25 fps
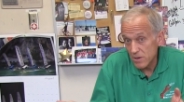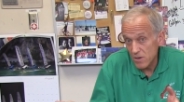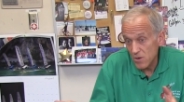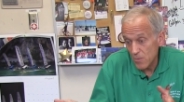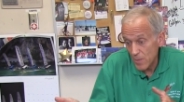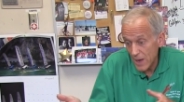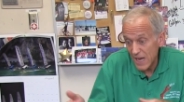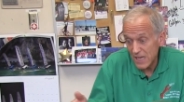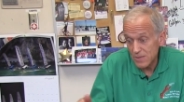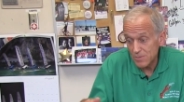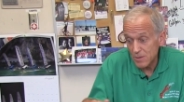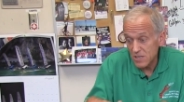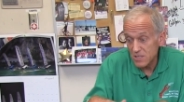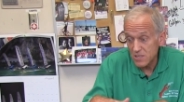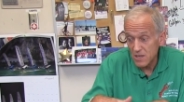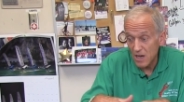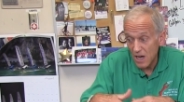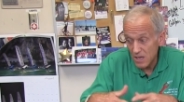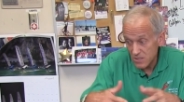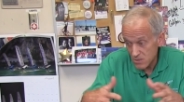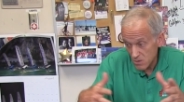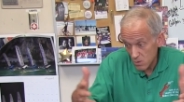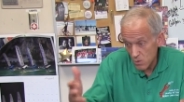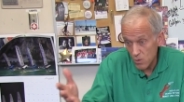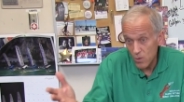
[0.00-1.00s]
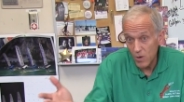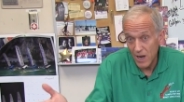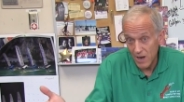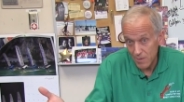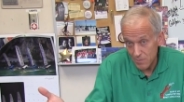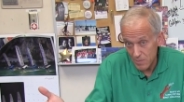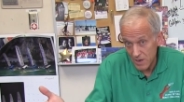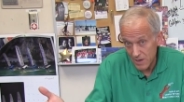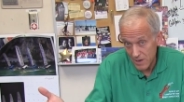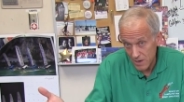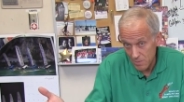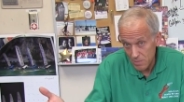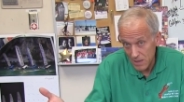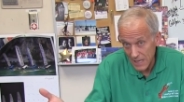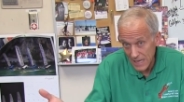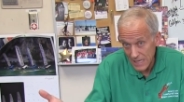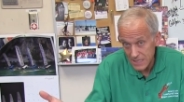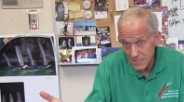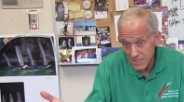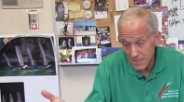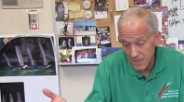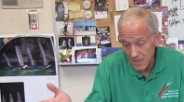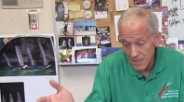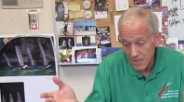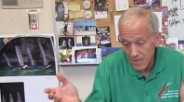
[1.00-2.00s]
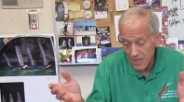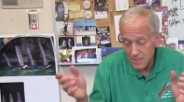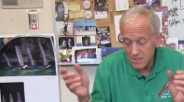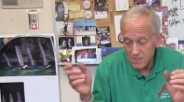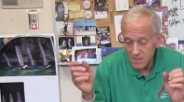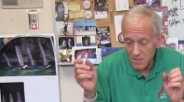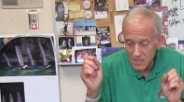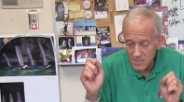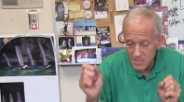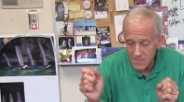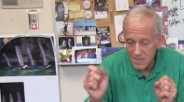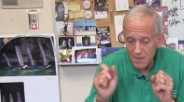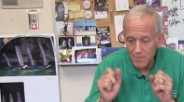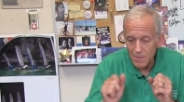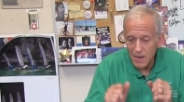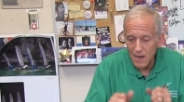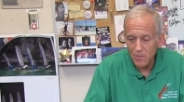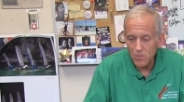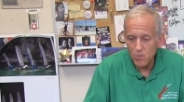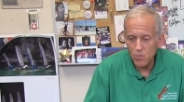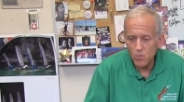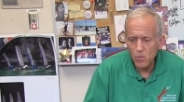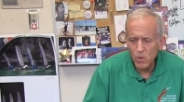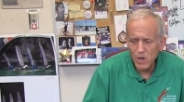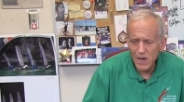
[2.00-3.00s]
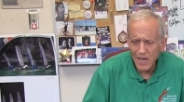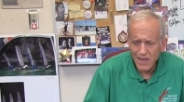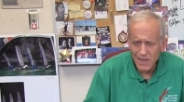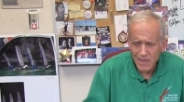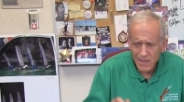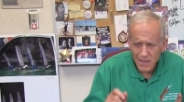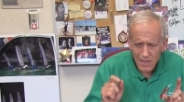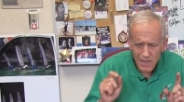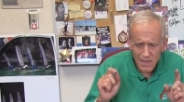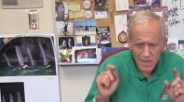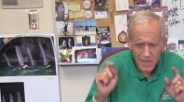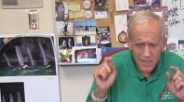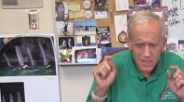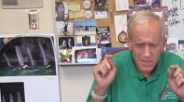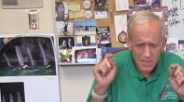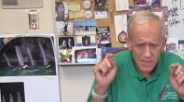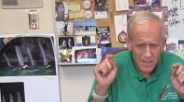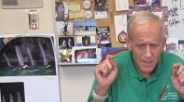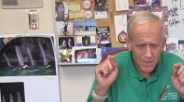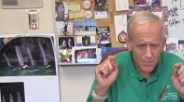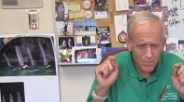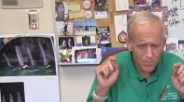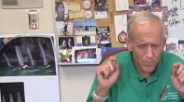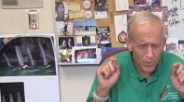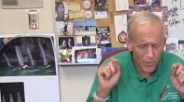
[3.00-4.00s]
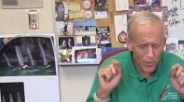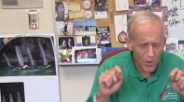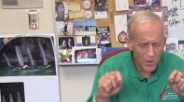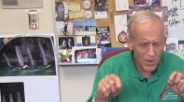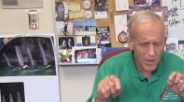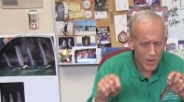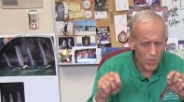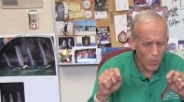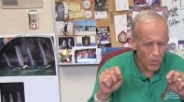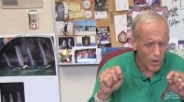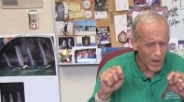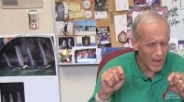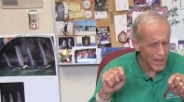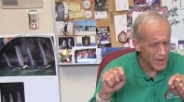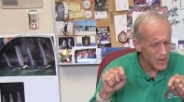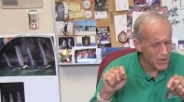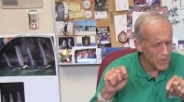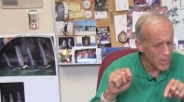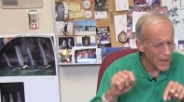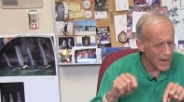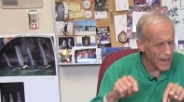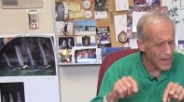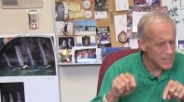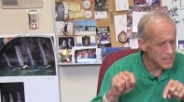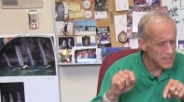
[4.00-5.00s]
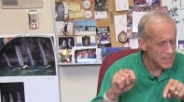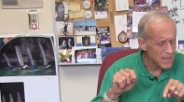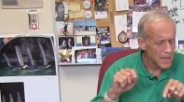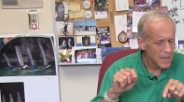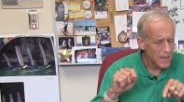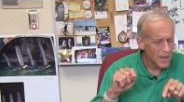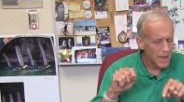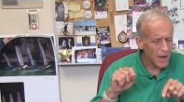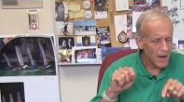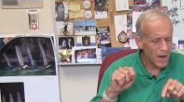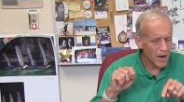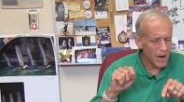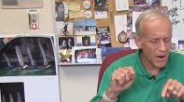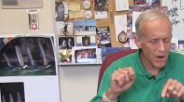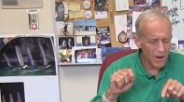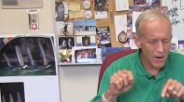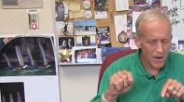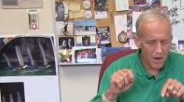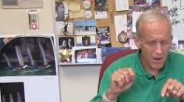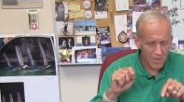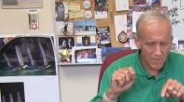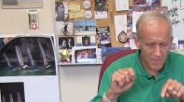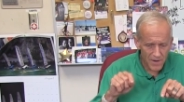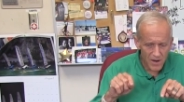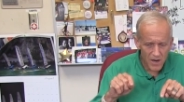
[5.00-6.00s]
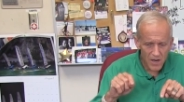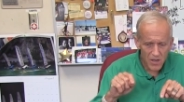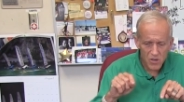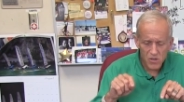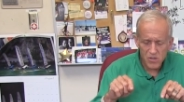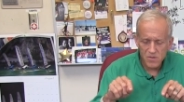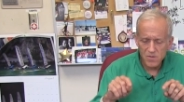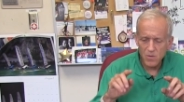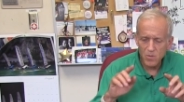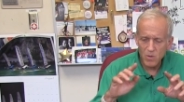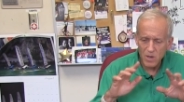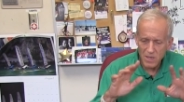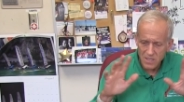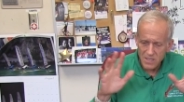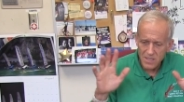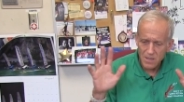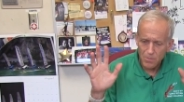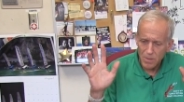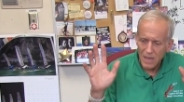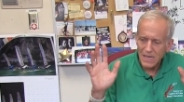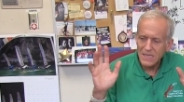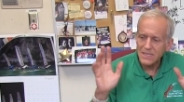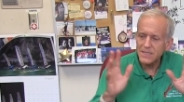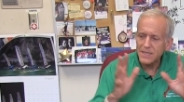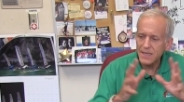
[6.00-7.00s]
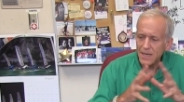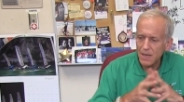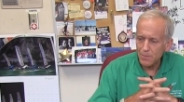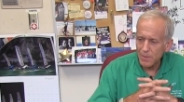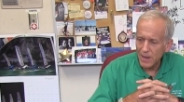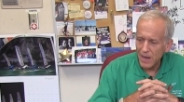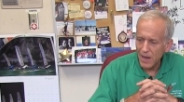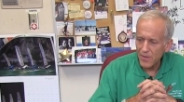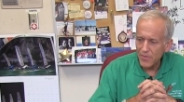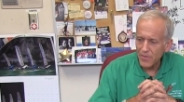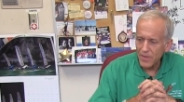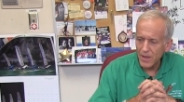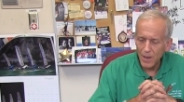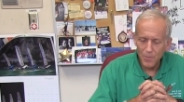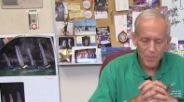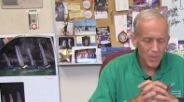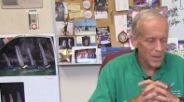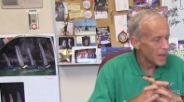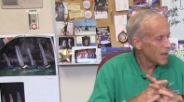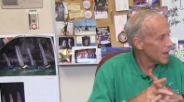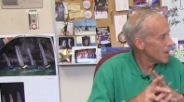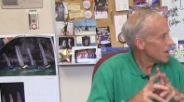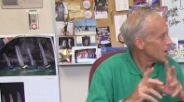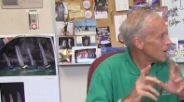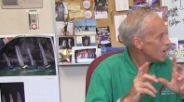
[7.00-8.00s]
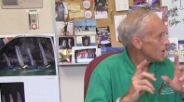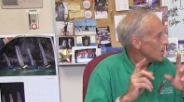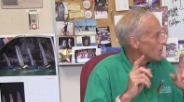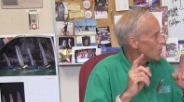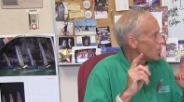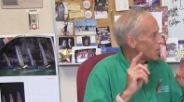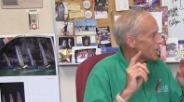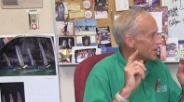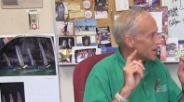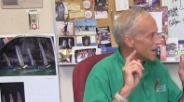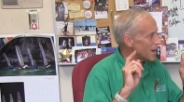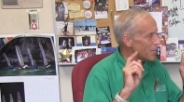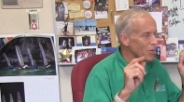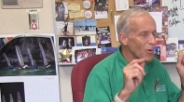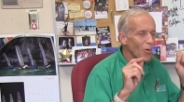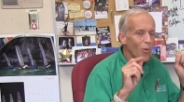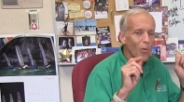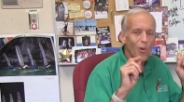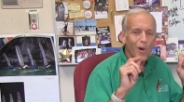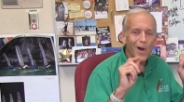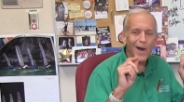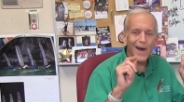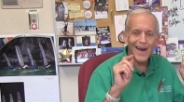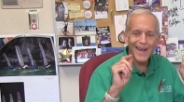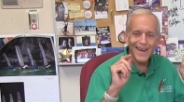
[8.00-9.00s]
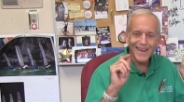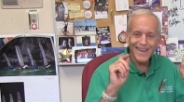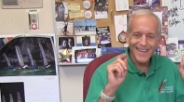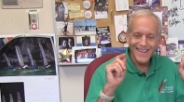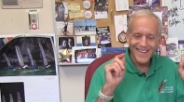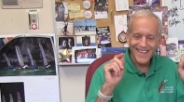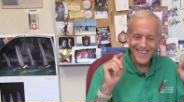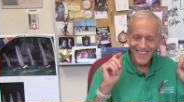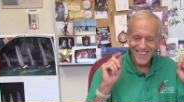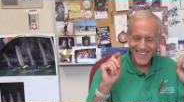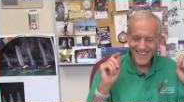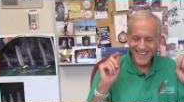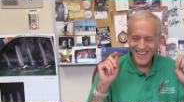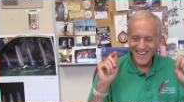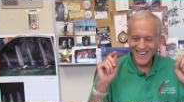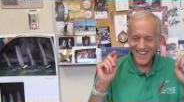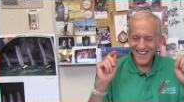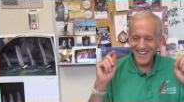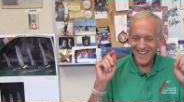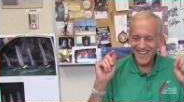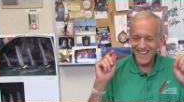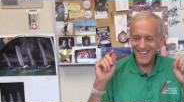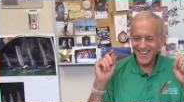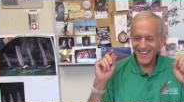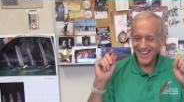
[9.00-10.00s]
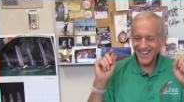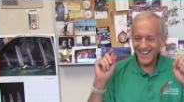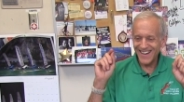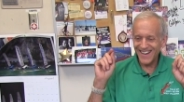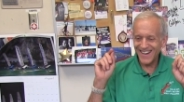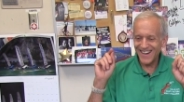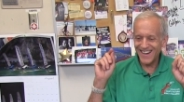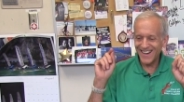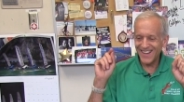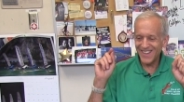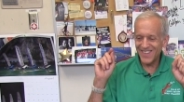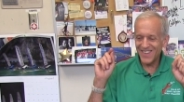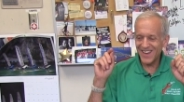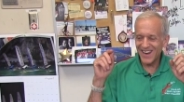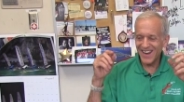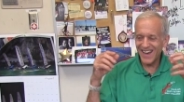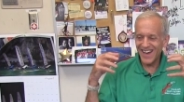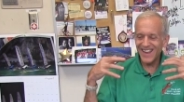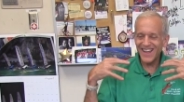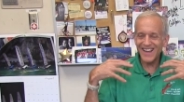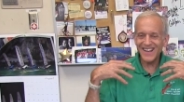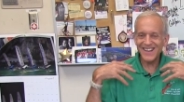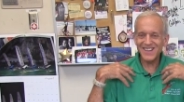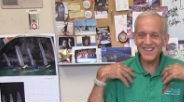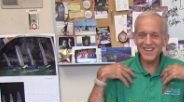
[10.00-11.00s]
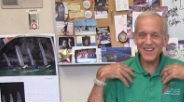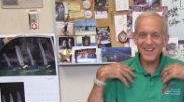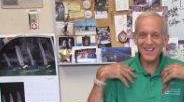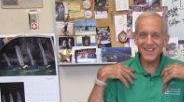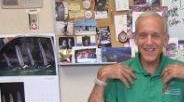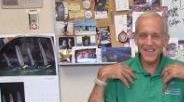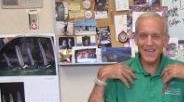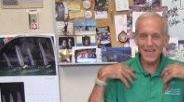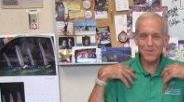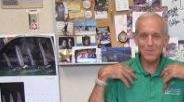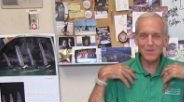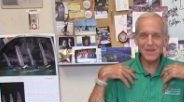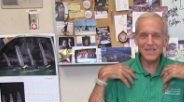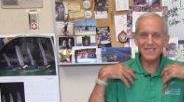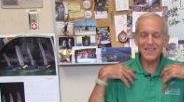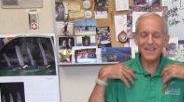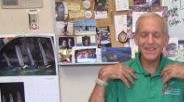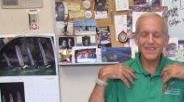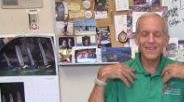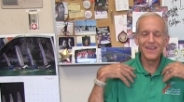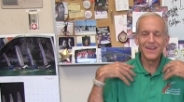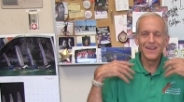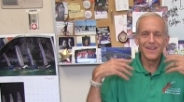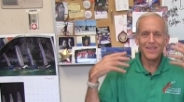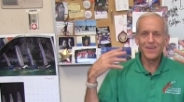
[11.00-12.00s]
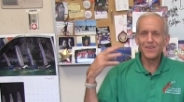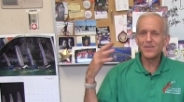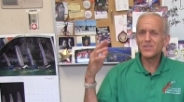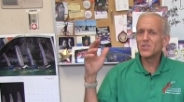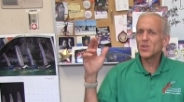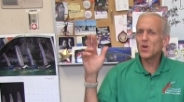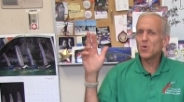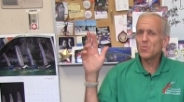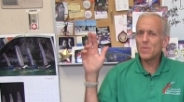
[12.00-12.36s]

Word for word: pneumatics, but there's also quite a bit of complexity. So let's think about what is important and why pneumatics are, are very useful. What is the best thing about them? Well, the number one thing uh, that I like to claim is that there's